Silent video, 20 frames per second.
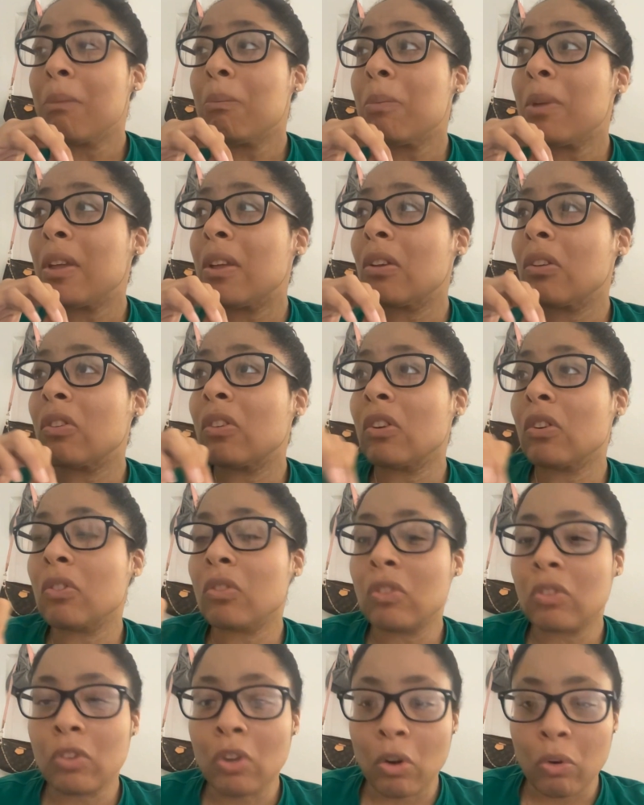Because
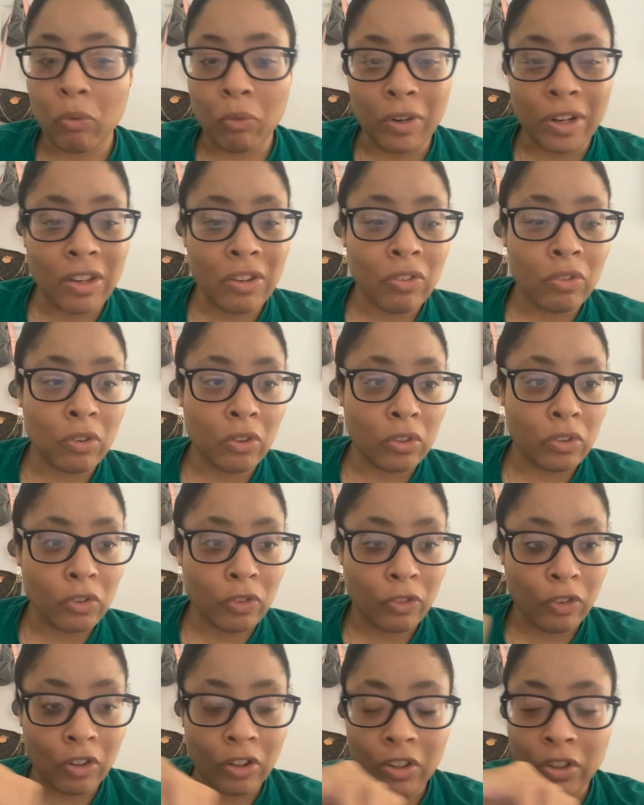there's no research
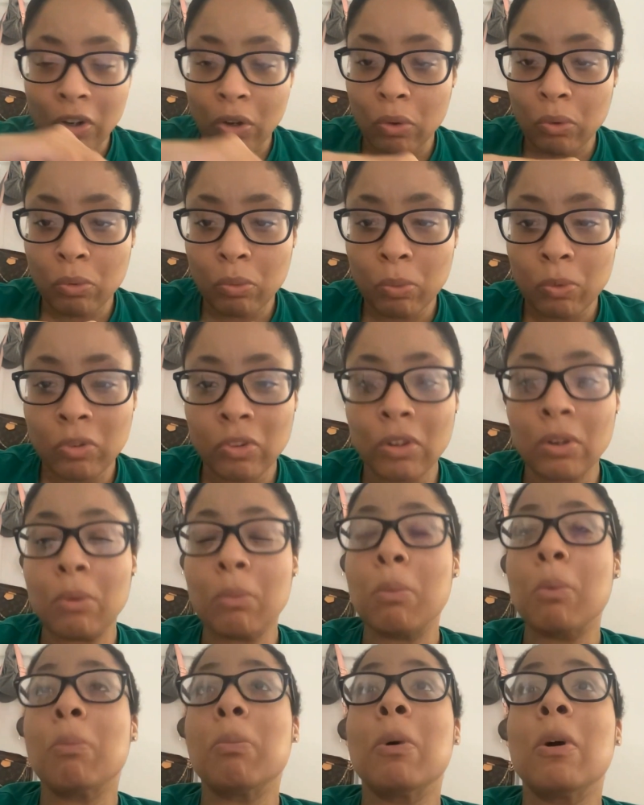for adults with
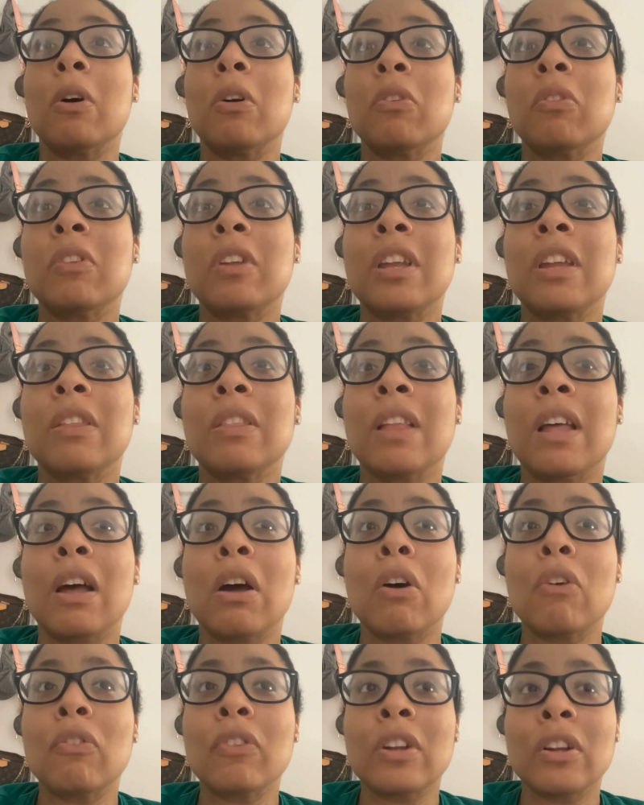cerebral palsy in the
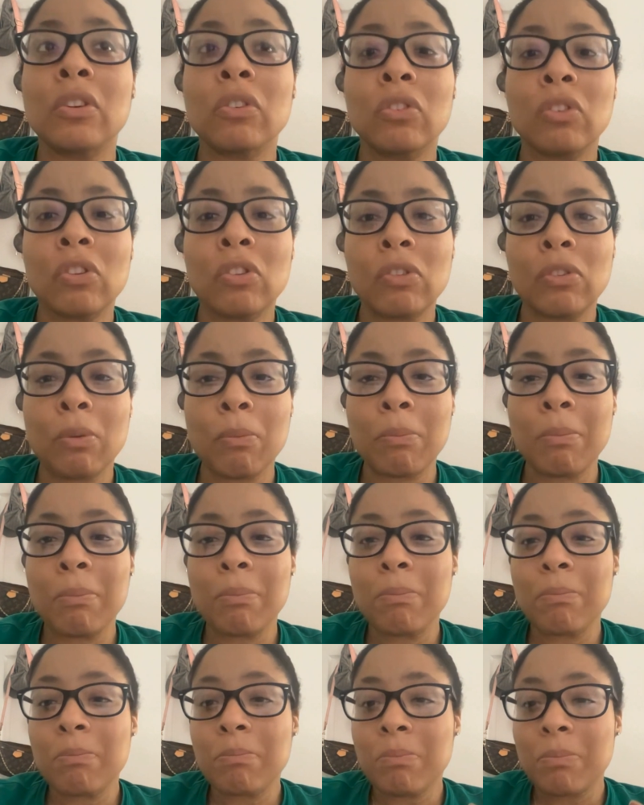healthcare system.
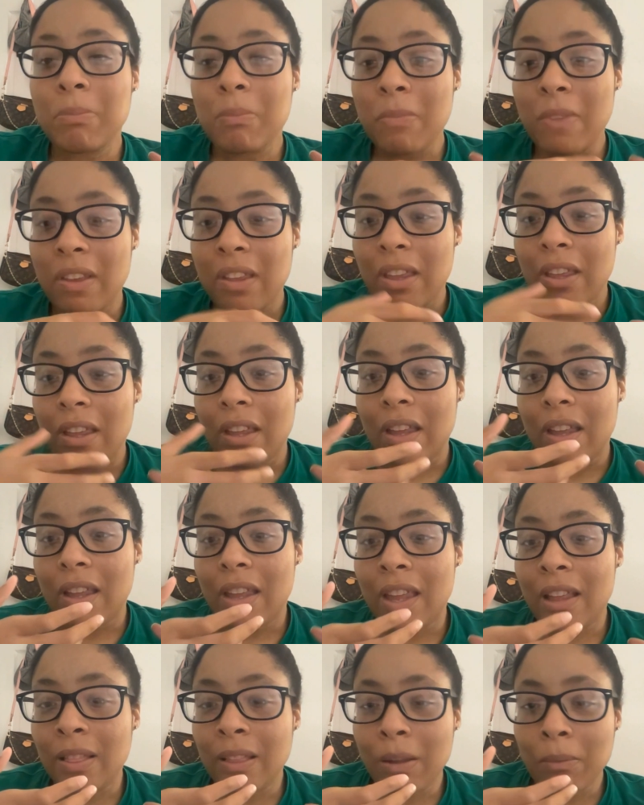
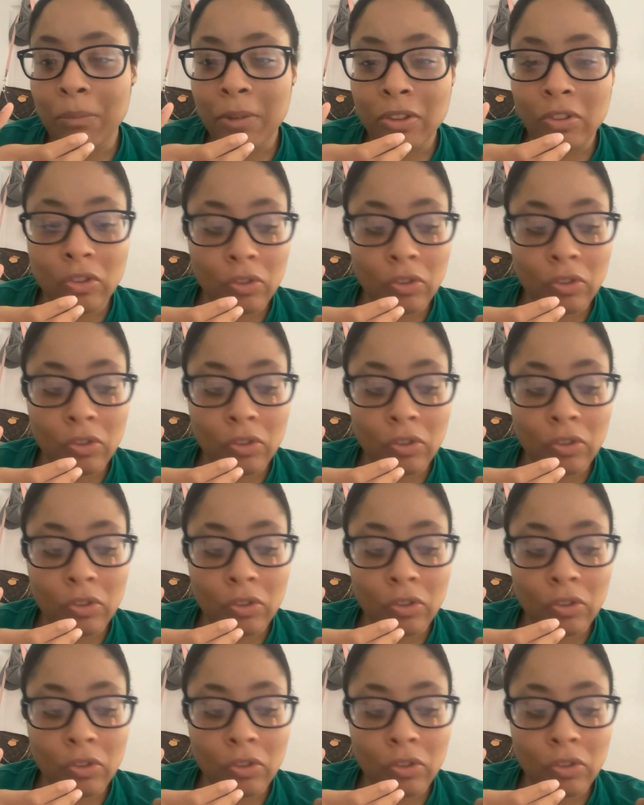And let me